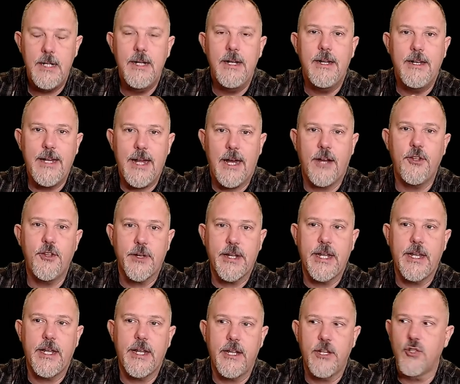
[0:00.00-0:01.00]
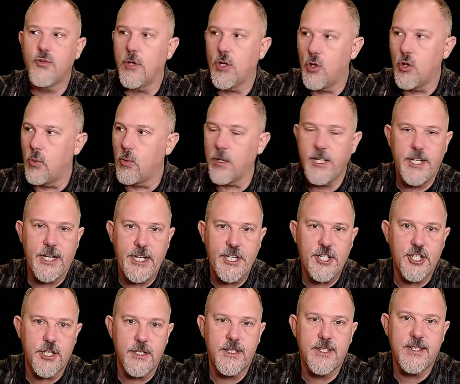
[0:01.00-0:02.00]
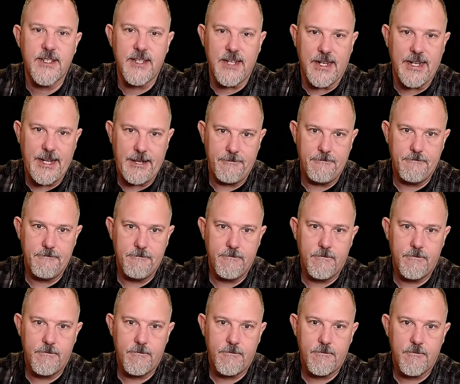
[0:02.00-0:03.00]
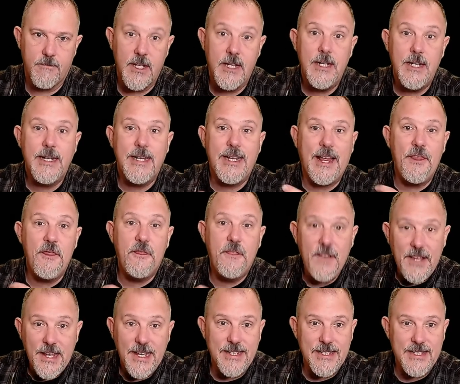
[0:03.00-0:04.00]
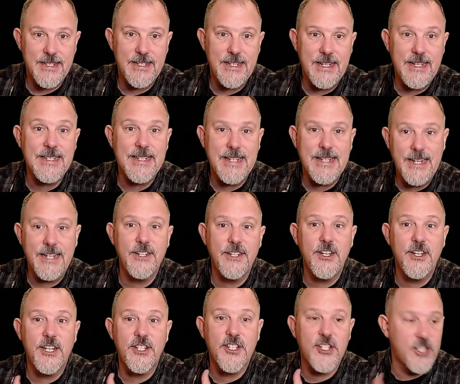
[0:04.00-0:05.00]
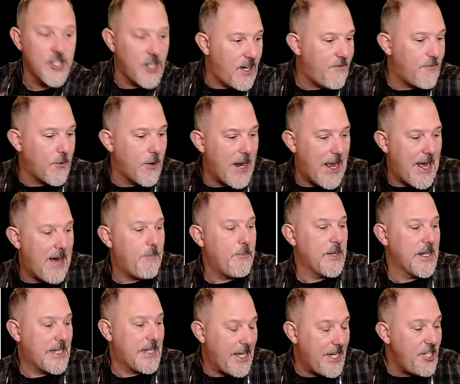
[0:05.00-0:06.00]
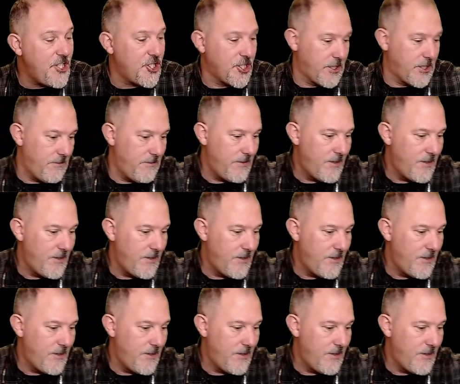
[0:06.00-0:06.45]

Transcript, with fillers: now you're getting into a coordination study. And this is in a software application.